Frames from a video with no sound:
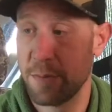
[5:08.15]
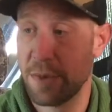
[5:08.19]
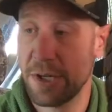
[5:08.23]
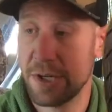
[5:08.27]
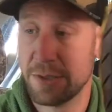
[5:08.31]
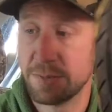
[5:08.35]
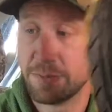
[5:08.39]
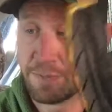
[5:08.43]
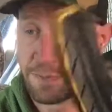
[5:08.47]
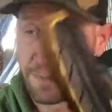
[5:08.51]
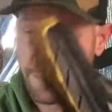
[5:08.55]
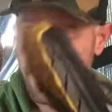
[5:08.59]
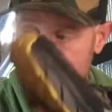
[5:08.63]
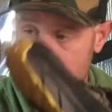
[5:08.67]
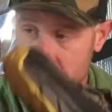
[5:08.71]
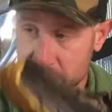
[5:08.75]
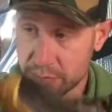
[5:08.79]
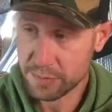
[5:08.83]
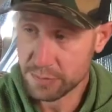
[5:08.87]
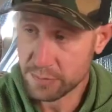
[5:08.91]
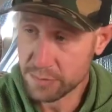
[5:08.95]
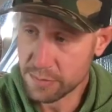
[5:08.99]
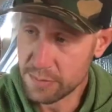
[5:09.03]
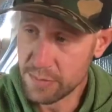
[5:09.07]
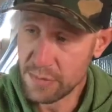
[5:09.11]
But
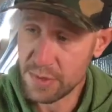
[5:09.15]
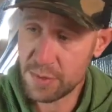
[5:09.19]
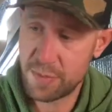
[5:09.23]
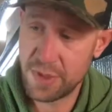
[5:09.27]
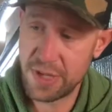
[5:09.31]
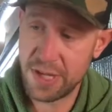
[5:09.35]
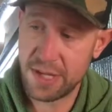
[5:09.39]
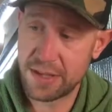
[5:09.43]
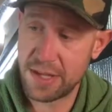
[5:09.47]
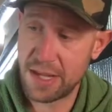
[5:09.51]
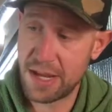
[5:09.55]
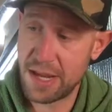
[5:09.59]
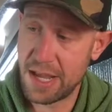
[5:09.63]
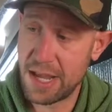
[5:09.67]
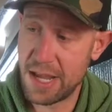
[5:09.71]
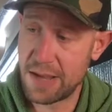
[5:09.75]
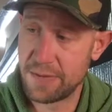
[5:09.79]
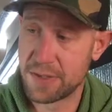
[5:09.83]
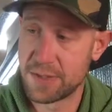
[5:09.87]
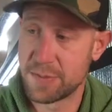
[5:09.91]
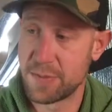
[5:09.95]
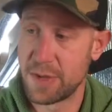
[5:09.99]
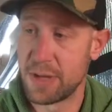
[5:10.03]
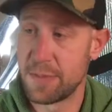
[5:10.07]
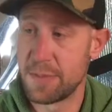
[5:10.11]
being that I have
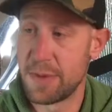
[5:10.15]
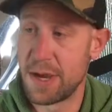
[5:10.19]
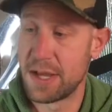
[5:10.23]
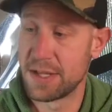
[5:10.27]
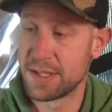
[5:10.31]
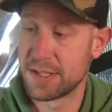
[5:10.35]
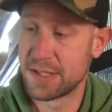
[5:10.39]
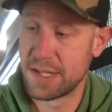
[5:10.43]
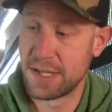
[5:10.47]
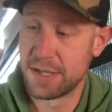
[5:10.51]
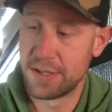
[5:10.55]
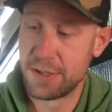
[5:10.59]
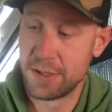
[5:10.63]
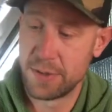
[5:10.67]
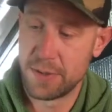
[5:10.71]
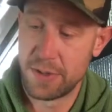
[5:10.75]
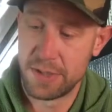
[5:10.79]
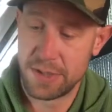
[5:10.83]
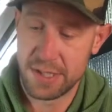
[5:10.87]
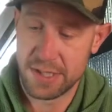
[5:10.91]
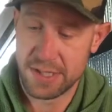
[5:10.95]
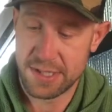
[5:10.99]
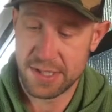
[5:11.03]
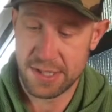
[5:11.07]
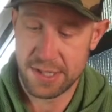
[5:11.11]
as many miles as I do on
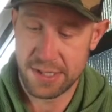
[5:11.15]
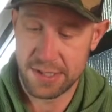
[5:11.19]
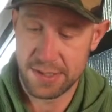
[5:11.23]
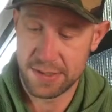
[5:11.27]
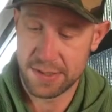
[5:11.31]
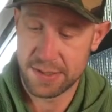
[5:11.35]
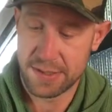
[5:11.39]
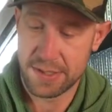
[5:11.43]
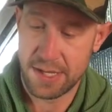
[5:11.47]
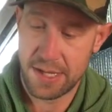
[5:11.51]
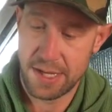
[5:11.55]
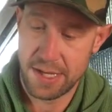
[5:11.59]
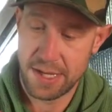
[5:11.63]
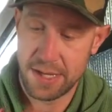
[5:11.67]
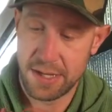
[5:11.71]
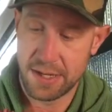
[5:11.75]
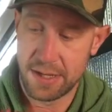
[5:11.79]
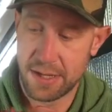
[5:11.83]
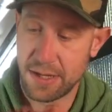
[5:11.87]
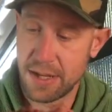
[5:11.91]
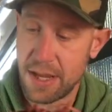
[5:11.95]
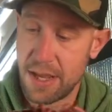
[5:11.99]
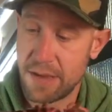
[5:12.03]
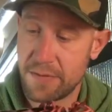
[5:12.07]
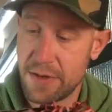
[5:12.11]
these things and
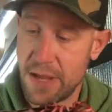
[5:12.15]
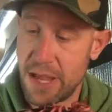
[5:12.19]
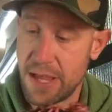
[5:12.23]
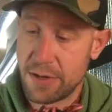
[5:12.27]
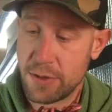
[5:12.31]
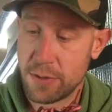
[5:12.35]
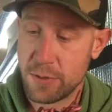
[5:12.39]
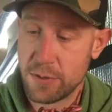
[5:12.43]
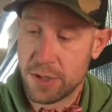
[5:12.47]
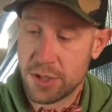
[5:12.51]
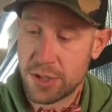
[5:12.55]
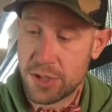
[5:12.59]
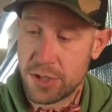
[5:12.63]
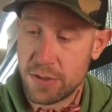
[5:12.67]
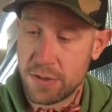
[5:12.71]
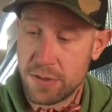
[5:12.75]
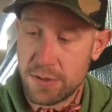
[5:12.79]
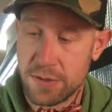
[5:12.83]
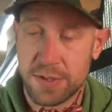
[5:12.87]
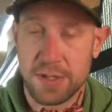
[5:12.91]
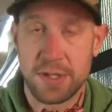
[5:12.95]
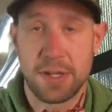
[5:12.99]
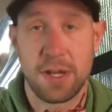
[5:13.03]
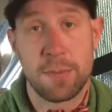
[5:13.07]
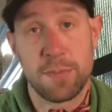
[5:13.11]
have had no
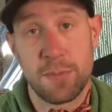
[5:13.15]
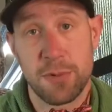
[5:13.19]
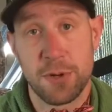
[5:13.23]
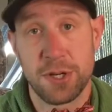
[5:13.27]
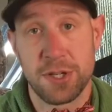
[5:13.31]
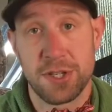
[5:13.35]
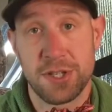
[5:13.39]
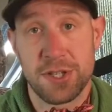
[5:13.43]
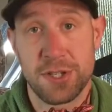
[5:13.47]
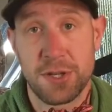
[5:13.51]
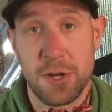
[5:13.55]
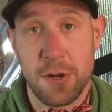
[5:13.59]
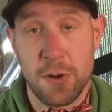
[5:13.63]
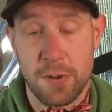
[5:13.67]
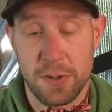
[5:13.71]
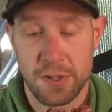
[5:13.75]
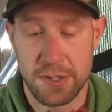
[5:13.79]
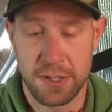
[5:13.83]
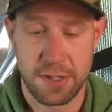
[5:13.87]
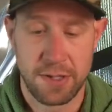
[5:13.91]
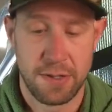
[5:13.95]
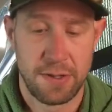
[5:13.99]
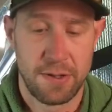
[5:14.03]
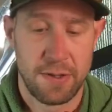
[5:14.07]
issues, I'm pretty stoked.